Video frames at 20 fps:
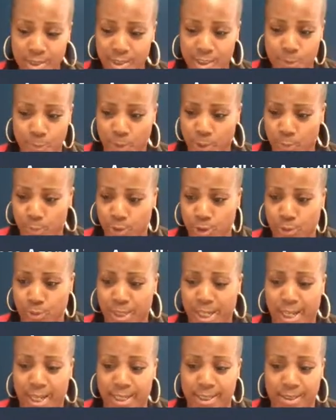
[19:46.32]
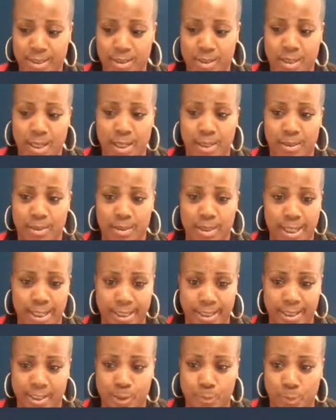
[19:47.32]
and speak with you guys and kind of
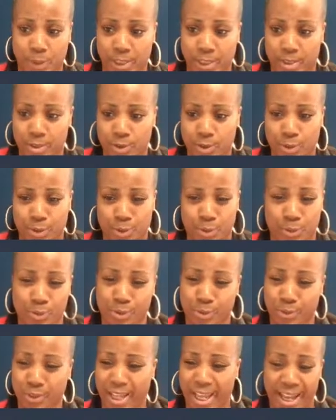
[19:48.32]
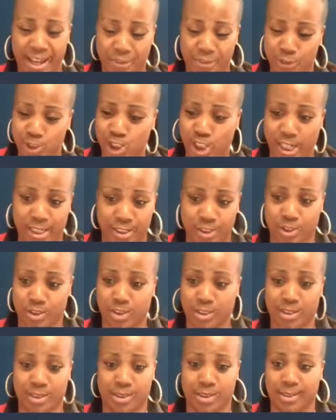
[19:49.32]
like explain it to you. You know, the average
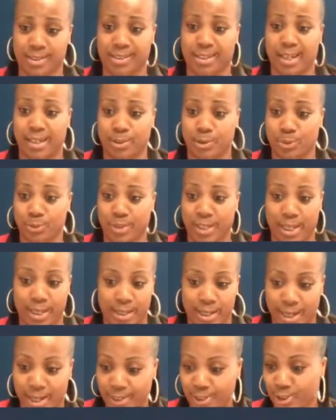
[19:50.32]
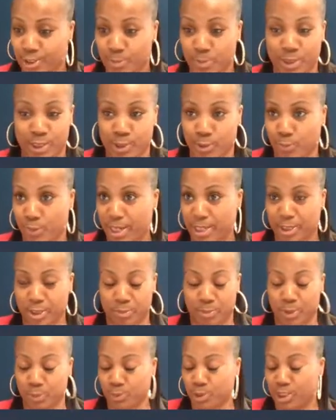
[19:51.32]
agent just does not do that. God just be
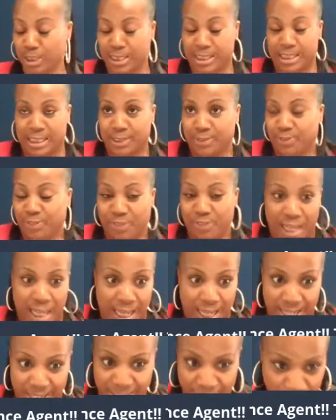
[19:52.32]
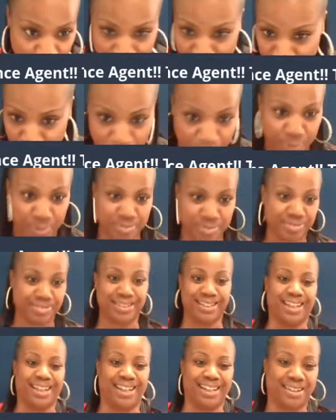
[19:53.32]
surrounding me with just divine people,
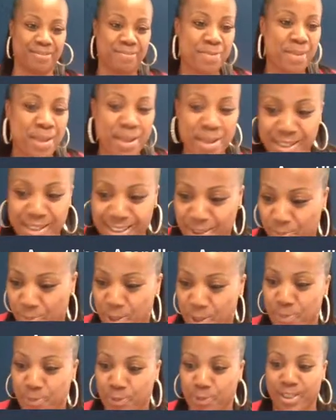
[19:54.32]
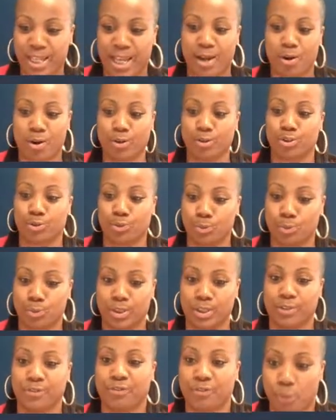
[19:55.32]
the people that are
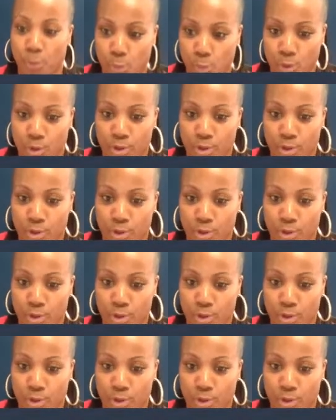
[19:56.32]
truly